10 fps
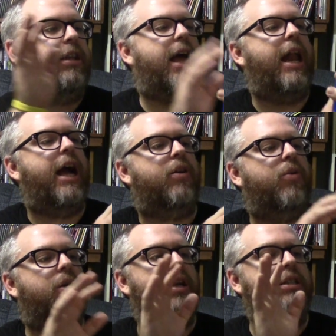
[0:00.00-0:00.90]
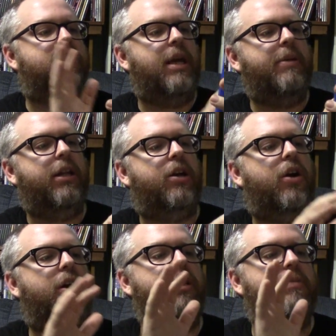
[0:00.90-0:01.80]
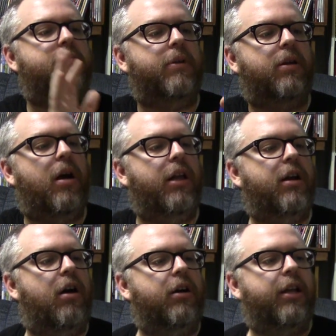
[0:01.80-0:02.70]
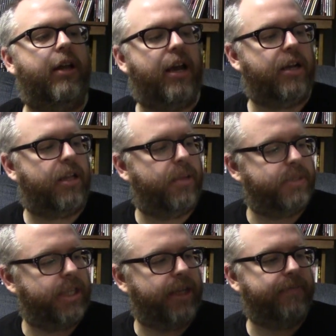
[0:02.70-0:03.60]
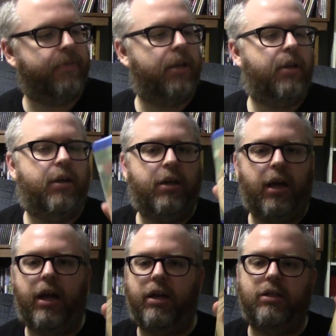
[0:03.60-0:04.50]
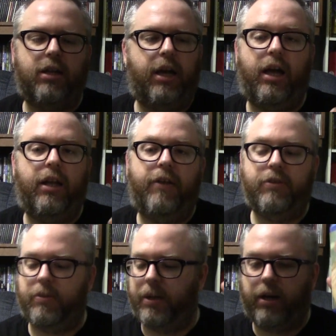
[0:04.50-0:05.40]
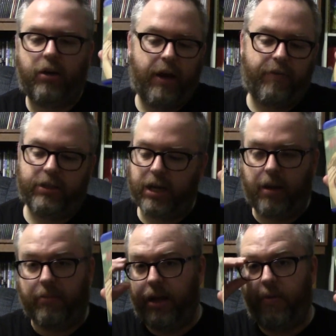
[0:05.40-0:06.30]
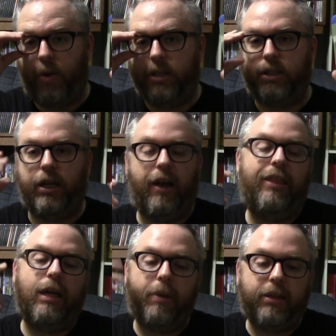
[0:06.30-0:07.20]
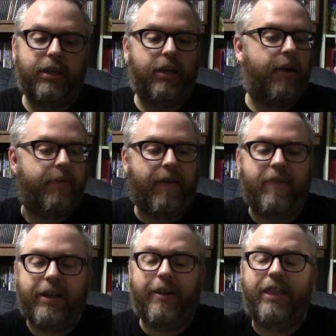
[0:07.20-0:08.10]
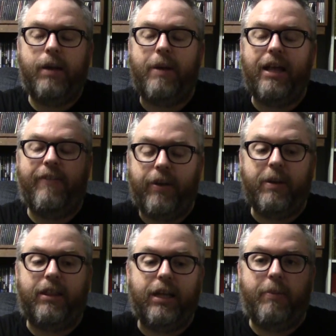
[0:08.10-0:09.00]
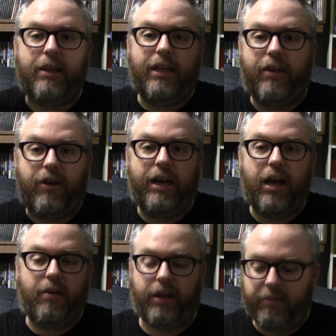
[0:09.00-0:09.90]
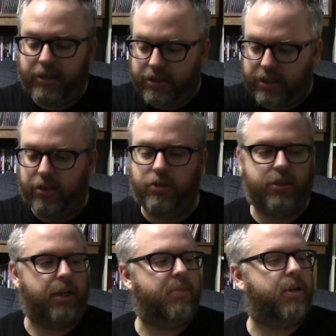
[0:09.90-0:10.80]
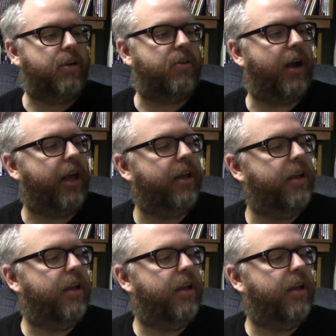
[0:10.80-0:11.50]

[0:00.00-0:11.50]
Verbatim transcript: Dan Aykroyd, Jamie Lee Curtis, Macaulay Culkin, Anna Klumsky. And I just, I, I love this film. Like, every time I watch the end, I think about the end. I think I think about, if I'm going to think about the end right now, I'm, I'm just going to lose it. I'm going to cry.